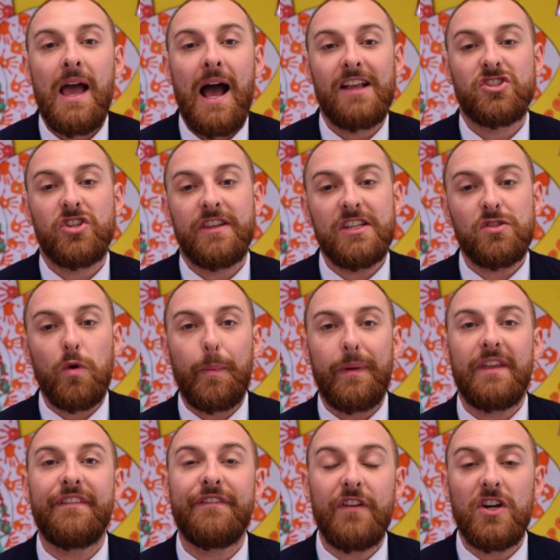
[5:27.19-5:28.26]
And so this will be
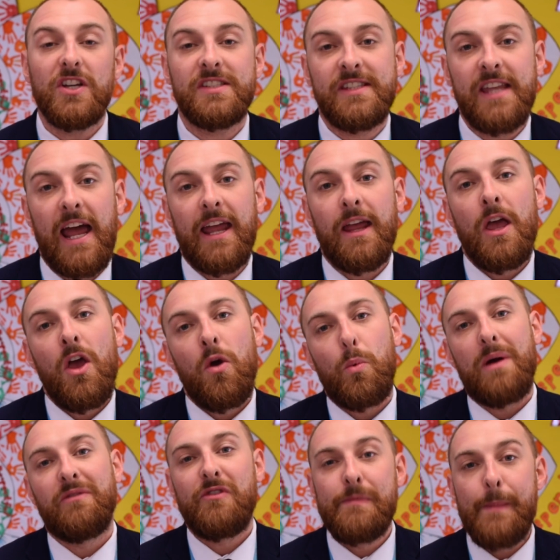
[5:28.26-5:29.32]
the first day
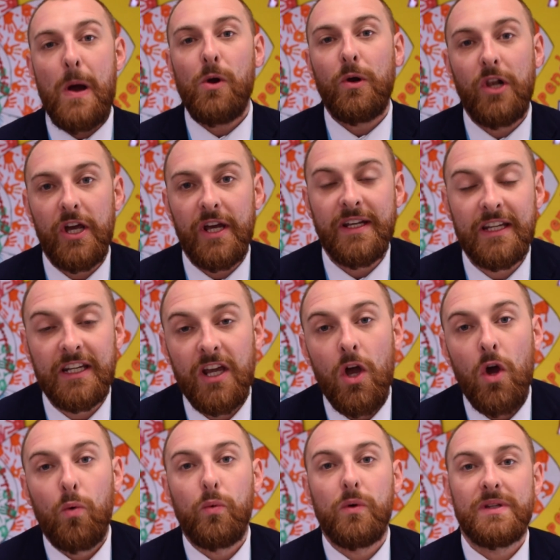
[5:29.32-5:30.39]
where remote learning
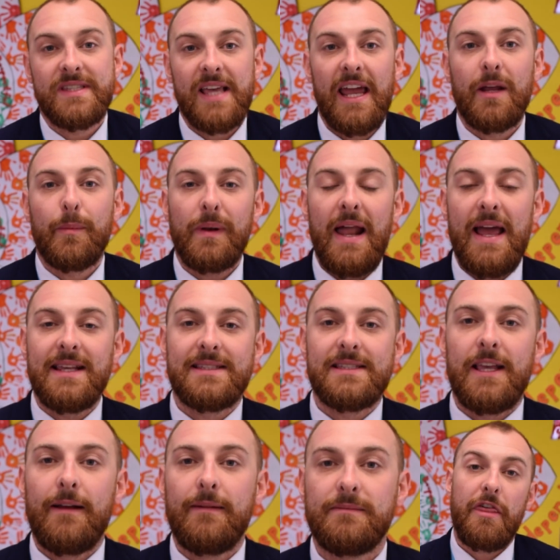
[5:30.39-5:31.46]
will take
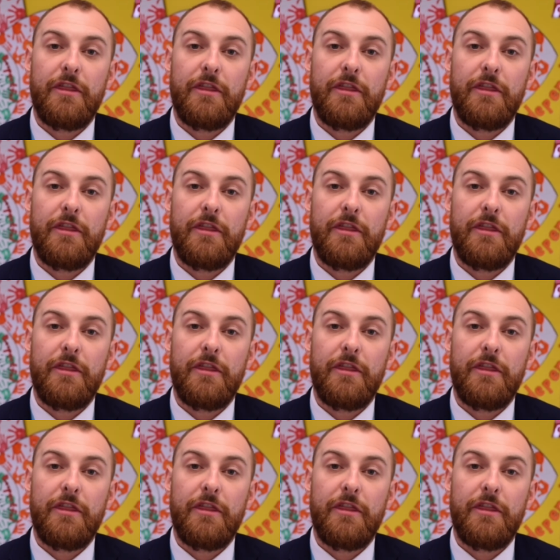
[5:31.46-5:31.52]
place.